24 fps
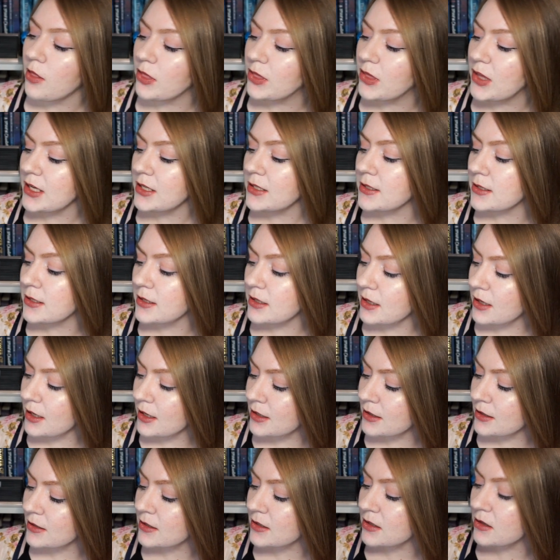This
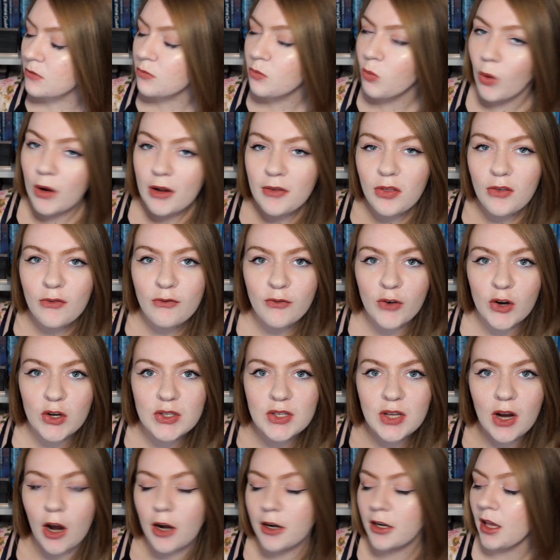is one of the first
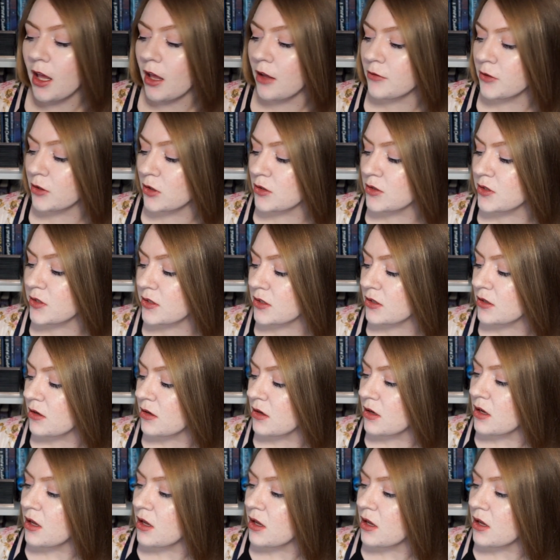hardcovers